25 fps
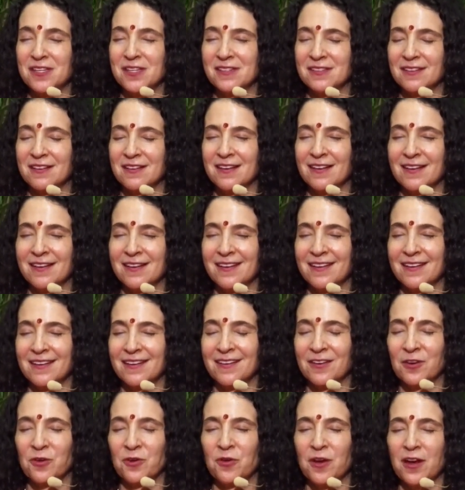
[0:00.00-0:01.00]
He's got an
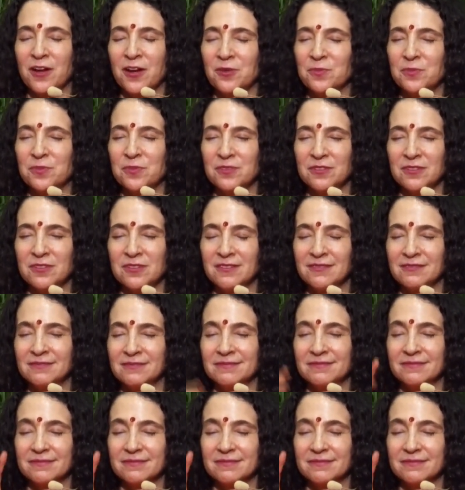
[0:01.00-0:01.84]
incredible